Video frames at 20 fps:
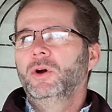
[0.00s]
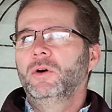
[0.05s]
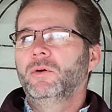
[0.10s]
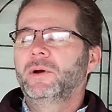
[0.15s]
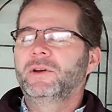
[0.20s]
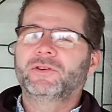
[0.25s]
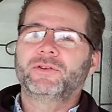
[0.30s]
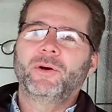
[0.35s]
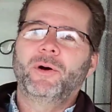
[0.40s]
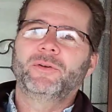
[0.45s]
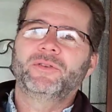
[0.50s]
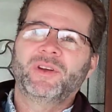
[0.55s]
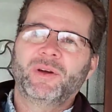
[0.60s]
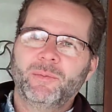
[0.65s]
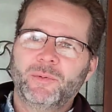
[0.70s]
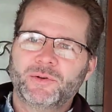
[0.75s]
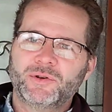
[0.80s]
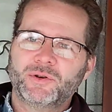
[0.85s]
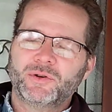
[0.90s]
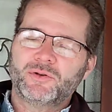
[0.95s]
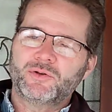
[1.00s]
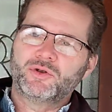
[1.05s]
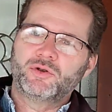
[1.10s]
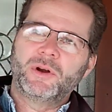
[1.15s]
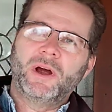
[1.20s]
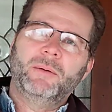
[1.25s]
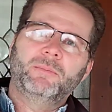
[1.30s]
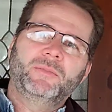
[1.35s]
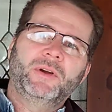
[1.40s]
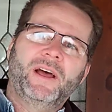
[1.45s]
we saw temperatures
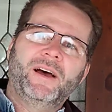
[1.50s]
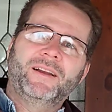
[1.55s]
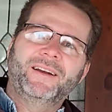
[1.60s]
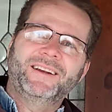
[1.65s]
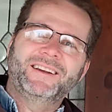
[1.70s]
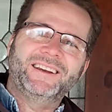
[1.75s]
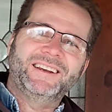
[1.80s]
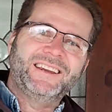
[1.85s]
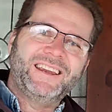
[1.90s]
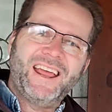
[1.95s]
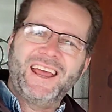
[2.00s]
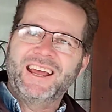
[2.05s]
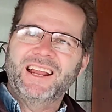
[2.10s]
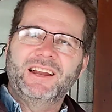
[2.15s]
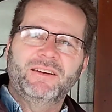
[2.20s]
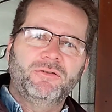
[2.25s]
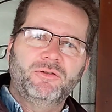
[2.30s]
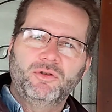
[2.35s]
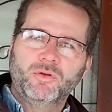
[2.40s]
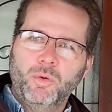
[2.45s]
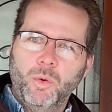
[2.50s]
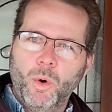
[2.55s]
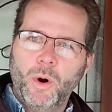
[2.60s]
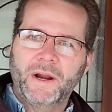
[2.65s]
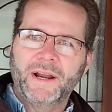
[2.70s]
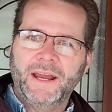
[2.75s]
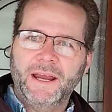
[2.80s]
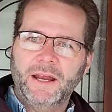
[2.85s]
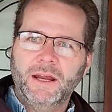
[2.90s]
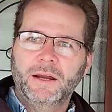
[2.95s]
drop down into negative
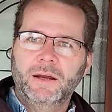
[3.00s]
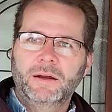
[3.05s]
20.